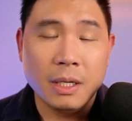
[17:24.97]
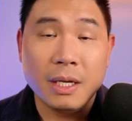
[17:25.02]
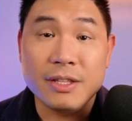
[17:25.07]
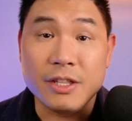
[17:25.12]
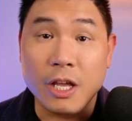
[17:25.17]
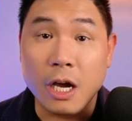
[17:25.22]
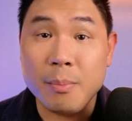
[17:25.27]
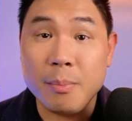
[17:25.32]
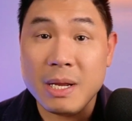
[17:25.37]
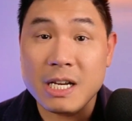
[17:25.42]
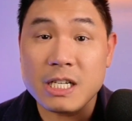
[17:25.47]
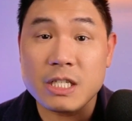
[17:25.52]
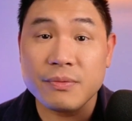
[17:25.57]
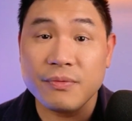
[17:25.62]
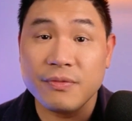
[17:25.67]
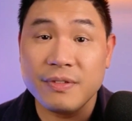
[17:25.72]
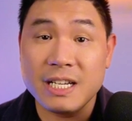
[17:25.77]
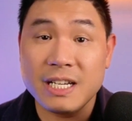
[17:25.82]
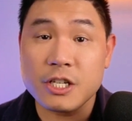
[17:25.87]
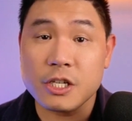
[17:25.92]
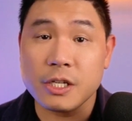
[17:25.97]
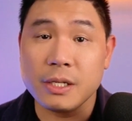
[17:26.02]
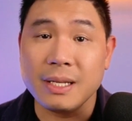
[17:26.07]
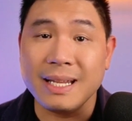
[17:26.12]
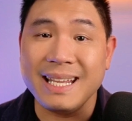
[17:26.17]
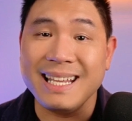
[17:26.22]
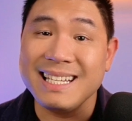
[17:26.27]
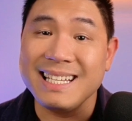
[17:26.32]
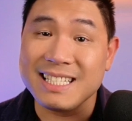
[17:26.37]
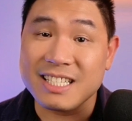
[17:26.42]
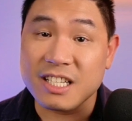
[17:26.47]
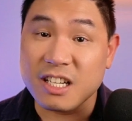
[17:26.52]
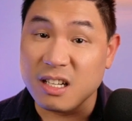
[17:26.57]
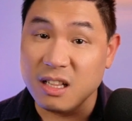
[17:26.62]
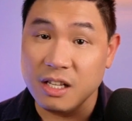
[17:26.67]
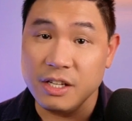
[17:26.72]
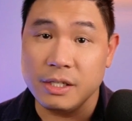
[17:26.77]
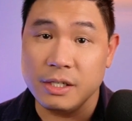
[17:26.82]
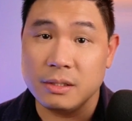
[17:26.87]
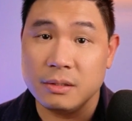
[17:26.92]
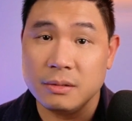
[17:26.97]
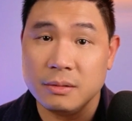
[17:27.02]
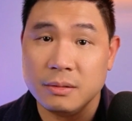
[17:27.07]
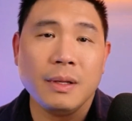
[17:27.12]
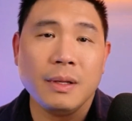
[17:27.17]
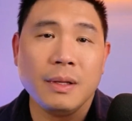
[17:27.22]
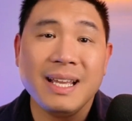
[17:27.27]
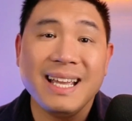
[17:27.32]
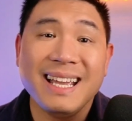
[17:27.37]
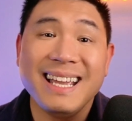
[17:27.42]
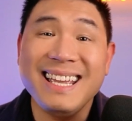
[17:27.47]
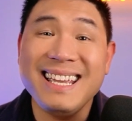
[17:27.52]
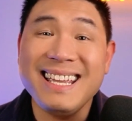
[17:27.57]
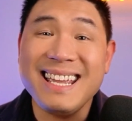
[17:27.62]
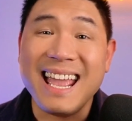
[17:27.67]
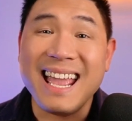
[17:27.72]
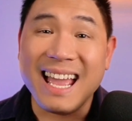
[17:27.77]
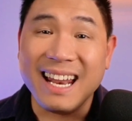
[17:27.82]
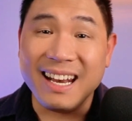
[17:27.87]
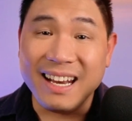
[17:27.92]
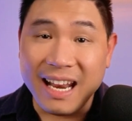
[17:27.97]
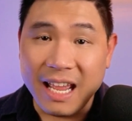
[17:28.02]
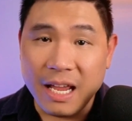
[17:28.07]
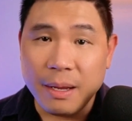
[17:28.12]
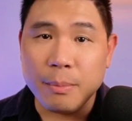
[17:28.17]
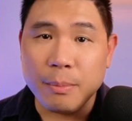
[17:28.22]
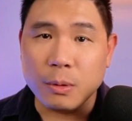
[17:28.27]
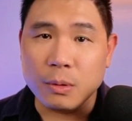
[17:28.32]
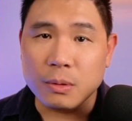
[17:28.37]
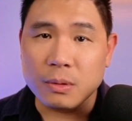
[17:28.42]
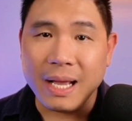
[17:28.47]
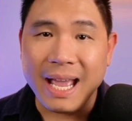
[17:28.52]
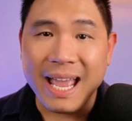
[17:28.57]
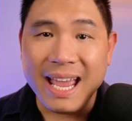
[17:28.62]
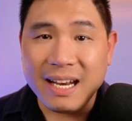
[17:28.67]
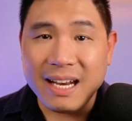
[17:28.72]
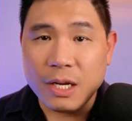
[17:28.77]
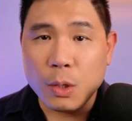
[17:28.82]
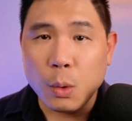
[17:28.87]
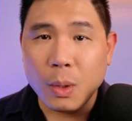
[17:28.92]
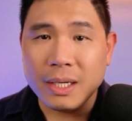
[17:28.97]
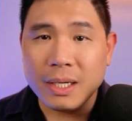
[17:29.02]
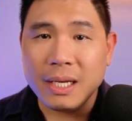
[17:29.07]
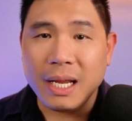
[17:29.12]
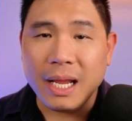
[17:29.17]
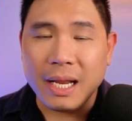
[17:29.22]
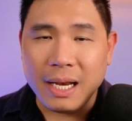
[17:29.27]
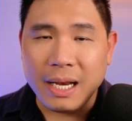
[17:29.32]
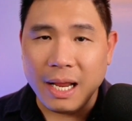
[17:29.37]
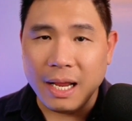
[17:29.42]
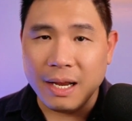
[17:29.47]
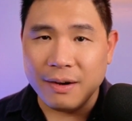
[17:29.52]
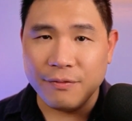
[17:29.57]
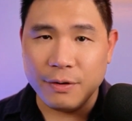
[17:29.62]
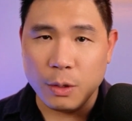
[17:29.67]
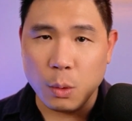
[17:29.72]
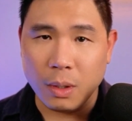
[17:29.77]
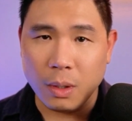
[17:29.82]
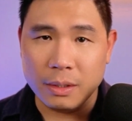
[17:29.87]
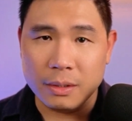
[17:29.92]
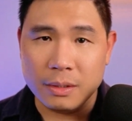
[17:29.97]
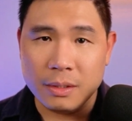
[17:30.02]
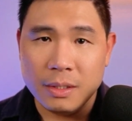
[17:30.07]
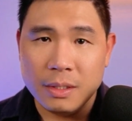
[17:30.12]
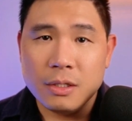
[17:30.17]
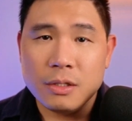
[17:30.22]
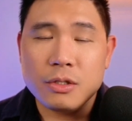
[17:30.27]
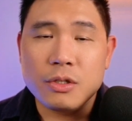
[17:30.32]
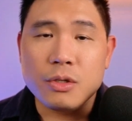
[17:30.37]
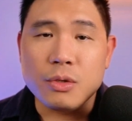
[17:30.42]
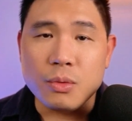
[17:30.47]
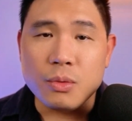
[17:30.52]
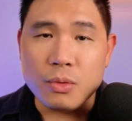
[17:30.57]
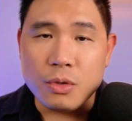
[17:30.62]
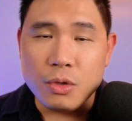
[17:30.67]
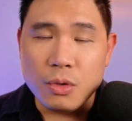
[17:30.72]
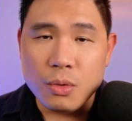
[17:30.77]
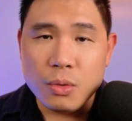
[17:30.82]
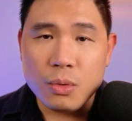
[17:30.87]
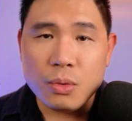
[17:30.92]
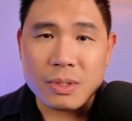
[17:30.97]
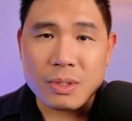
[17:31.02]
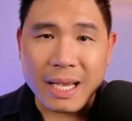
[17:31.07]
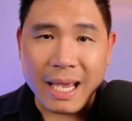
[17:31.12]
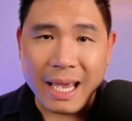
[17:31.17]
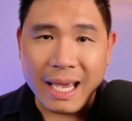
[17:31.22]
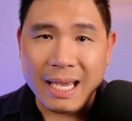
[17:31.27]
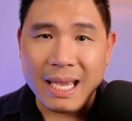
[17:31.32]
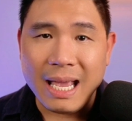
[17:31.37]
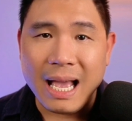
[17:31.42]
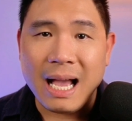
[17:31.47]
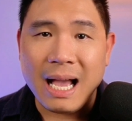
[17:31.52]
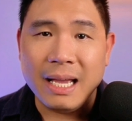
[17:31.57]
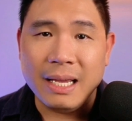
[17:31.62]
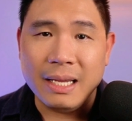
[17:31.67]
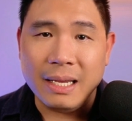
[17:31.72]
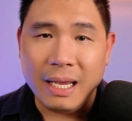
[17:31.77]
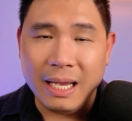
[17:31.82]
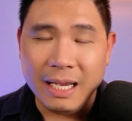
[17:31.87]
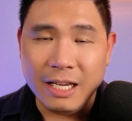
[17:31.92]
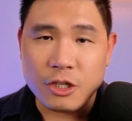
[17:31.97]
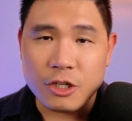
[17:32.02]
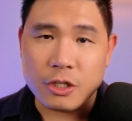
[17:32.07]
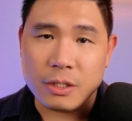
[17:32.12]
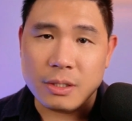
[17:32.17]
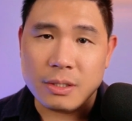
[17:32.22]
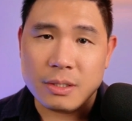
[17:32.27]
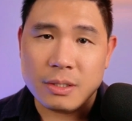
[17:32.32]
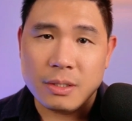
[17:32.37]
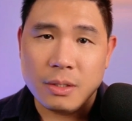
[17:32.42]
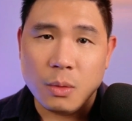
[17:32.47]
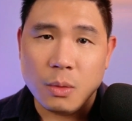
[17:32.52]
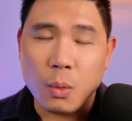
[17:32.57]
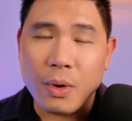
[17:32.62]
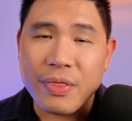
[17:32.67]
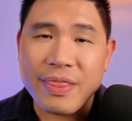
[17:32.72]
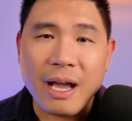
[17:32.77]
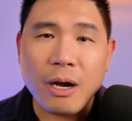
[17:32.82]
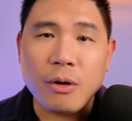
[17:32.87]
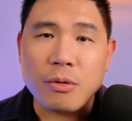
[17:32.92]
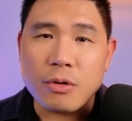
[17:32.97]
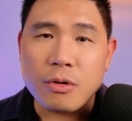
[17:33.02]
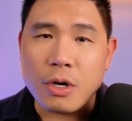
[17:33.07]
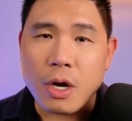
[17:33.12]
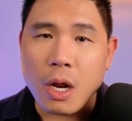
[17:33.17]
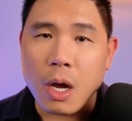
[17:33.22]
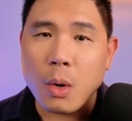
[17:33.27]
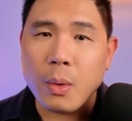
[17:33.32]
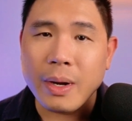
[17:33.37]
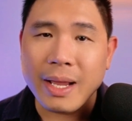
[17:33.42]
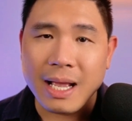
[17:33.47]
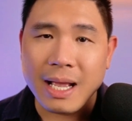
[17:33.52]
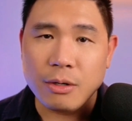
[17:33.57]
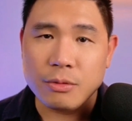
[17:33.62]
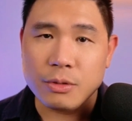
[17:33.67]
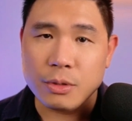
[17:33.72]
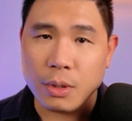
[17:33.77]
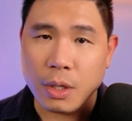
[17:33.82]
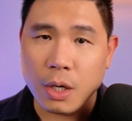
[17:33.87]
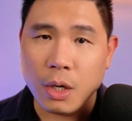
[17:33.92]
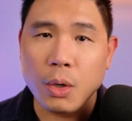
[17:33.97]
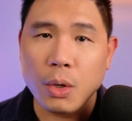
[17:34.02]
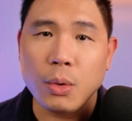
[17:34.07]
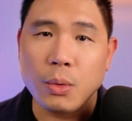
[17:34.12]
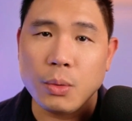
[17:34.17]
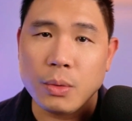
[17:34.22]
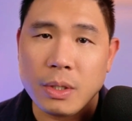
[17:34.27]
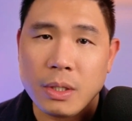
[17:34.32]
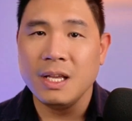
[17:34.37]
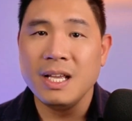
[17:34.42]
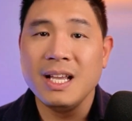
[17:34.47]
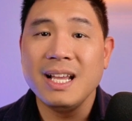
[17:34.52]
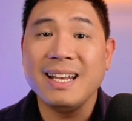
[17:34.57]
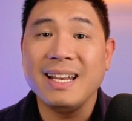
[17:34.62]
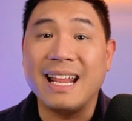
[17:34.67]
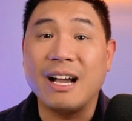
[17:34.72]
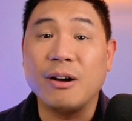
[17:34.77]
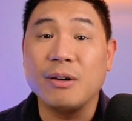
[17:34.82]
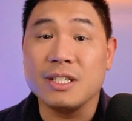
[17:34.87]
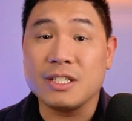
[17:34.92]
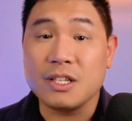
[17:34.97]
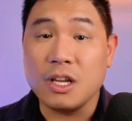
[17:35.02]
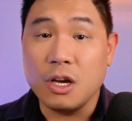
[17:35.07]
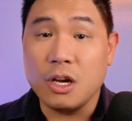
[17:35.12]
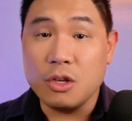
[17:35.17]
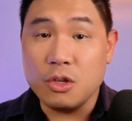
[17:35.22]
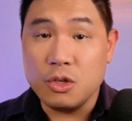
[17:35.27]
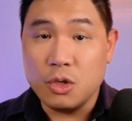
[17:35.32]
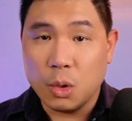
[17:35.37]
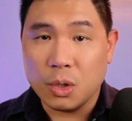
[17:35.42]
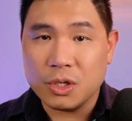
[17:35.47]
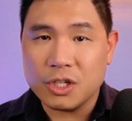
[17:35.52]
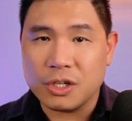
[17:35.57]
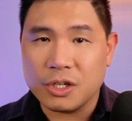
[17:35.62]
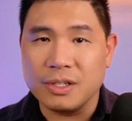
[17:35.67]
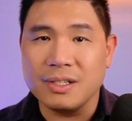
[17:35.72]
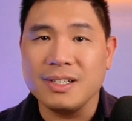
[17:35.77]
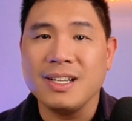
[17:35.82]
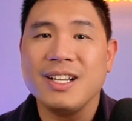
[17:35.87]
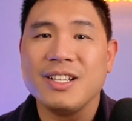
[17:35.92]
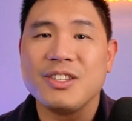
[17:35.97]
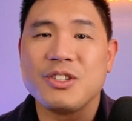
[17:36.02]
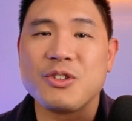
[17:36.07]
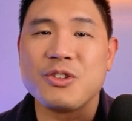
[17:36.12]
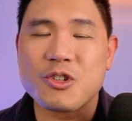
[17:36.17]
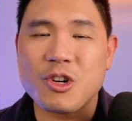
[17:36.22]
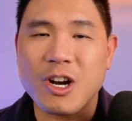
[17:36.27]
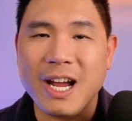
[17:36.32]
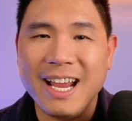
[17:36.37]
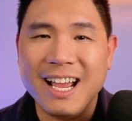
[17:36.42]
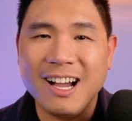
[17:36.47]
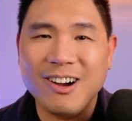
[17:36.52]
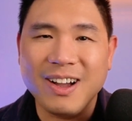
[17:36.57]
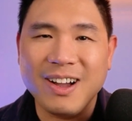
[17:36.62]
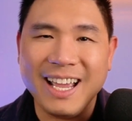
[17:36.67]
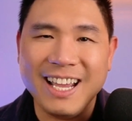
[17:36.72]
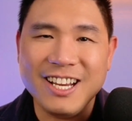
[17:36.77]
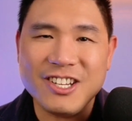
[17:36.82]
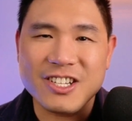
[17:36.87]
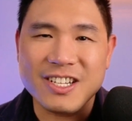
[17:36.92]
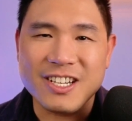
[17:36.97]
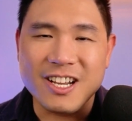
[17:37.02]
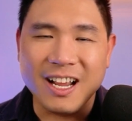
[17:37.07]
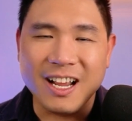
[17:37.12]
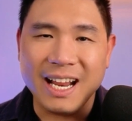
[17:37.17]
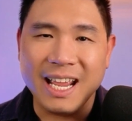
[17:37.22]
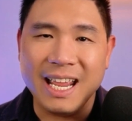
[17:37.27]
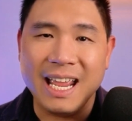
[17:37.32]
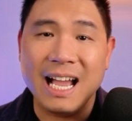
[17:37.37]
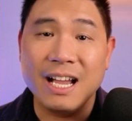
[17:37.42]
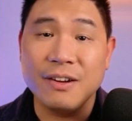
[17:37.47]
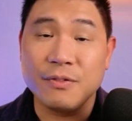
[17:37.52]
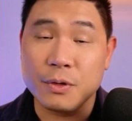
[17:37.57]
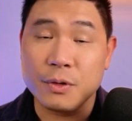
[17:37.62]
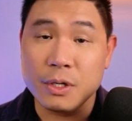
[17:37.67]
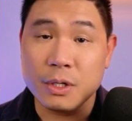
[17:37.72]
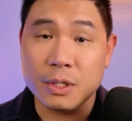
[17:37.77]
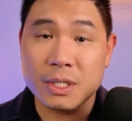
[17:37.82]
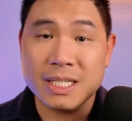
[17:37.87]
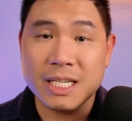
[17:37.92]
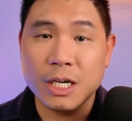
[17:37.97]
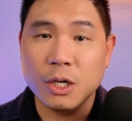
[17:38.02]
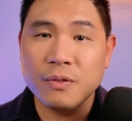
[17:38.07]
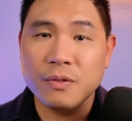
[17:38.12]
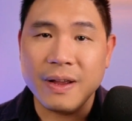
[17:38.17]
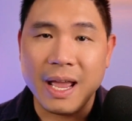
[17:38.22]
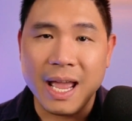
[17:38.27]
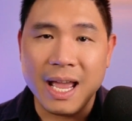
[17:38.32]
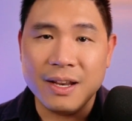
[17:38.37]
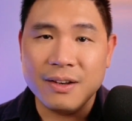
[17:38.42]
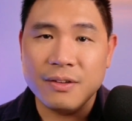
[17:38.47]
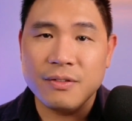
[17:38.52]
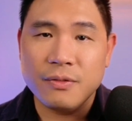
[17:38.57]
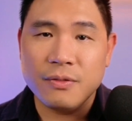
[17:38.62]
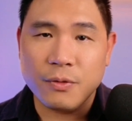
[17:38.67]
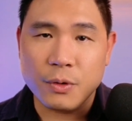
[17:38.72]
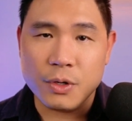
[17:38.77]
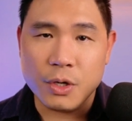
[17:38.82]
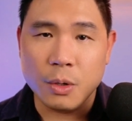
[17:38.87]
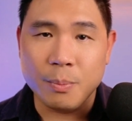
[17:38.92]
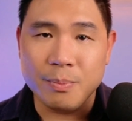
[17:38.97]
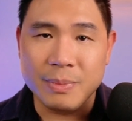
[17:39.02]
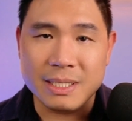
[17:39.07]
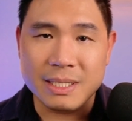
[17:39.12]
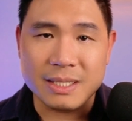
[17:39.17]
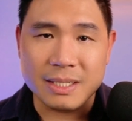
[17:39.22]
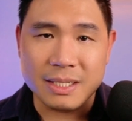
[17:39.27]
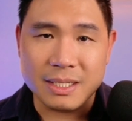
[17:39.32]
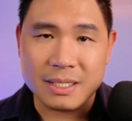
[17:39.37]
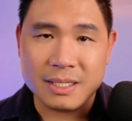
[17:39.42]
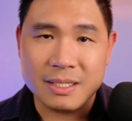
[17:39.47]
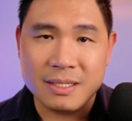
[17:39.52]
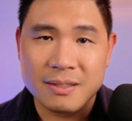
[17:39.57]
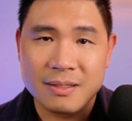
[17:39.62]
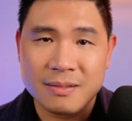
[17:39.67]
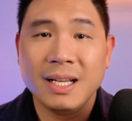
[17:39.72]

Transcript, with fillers: Dharmesh's vision is clear. He enable anyone and everyone to use AI agents without knowing how to code. Now it's your turn to try out agent.ai for yourself and for your business.